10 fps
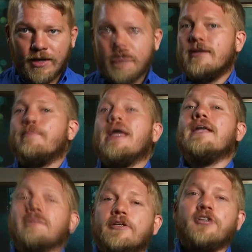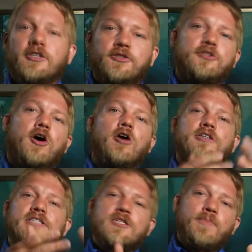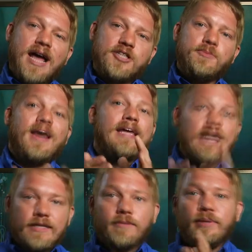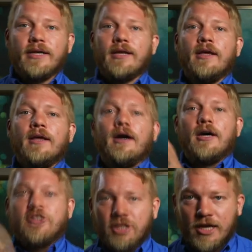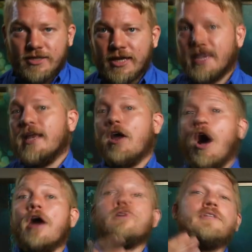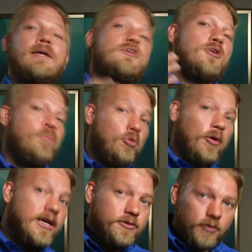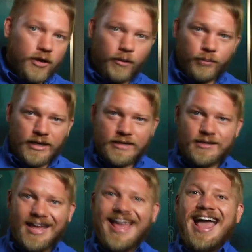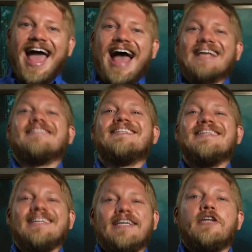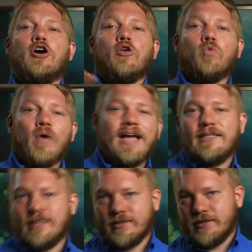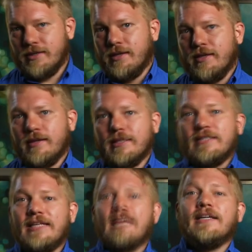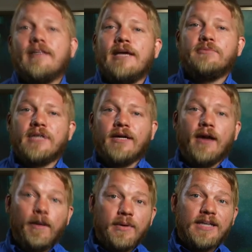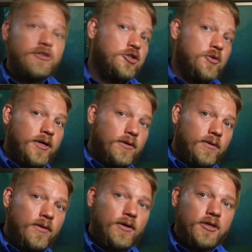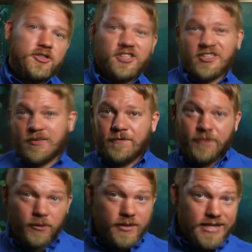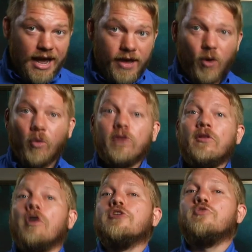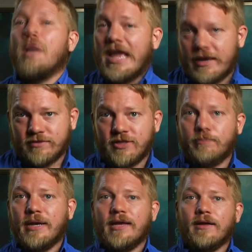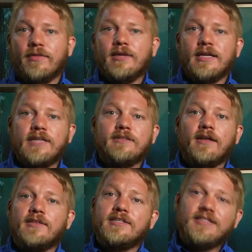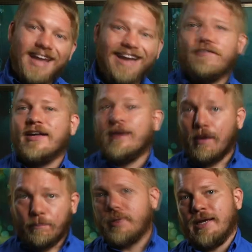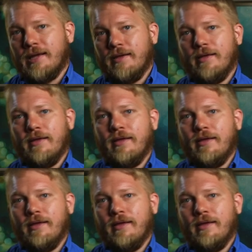Independent adjusters are dispatched by independent adjusting and auto damage appraisal companies as the need arises. These daily claims can come in as a trickle, just a few a day, or in large waves, depending on the needs of the staffing company.